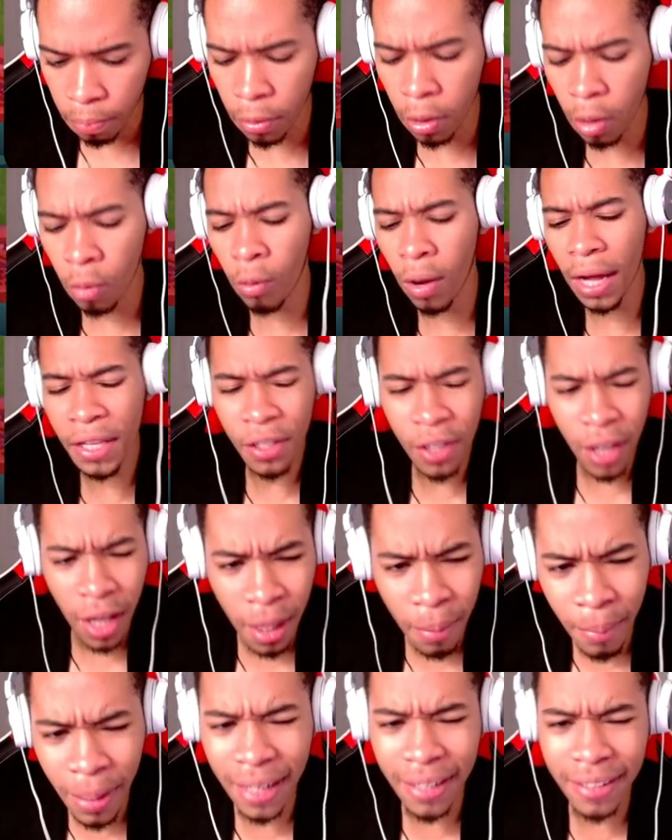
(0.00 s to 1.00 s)
Bro, why
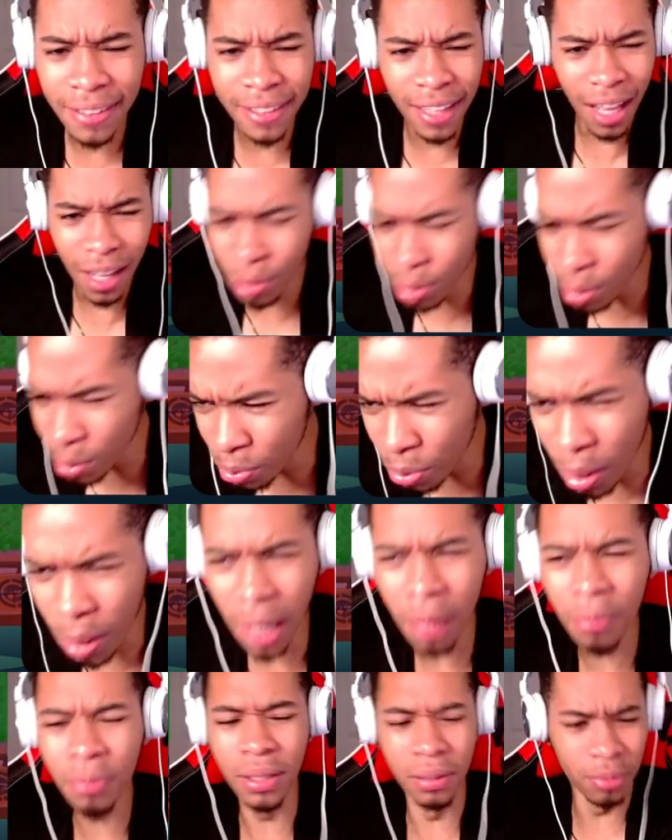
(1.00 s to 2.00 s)
y'all man?
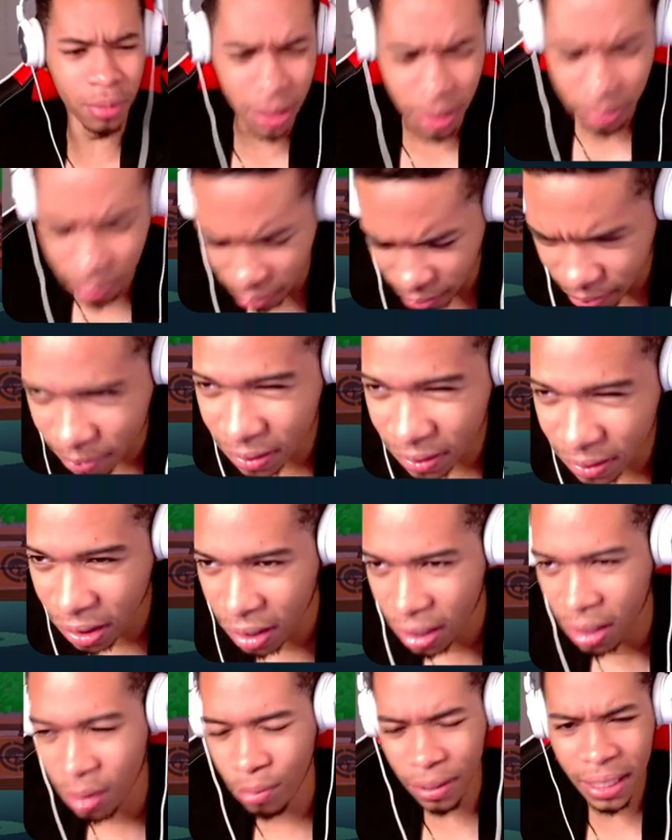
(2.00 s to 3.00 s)
Oh, oh,
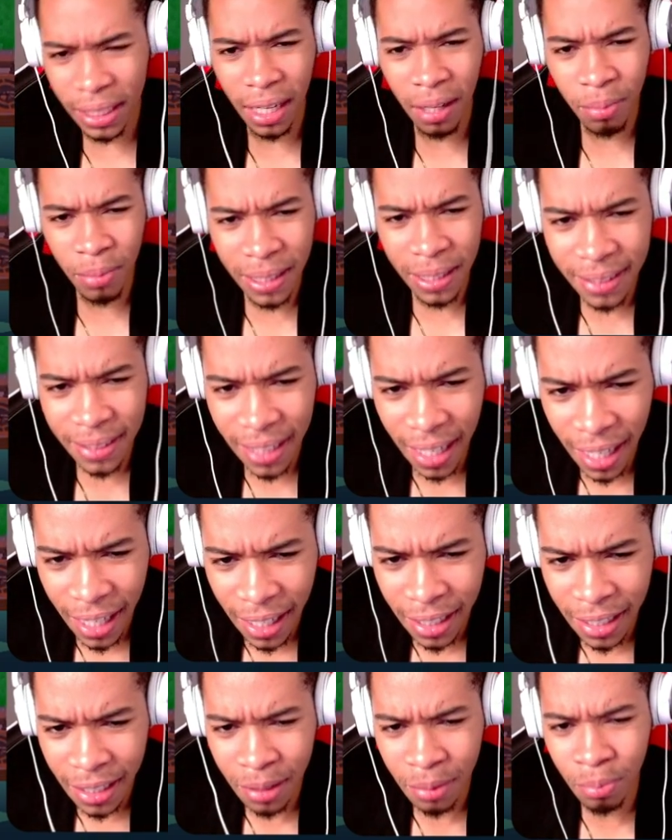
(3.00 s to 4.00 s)
why y'all man
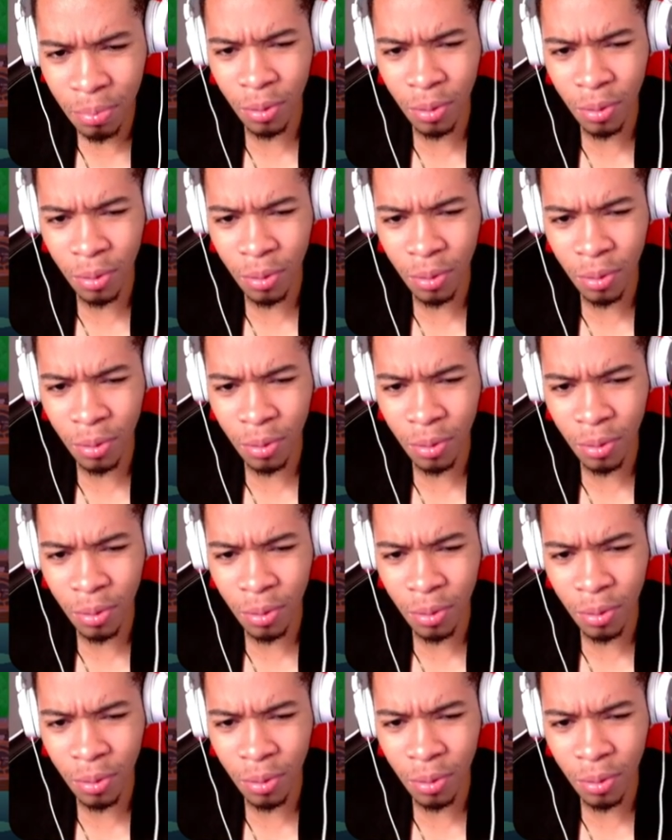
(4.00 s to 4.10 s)
dying,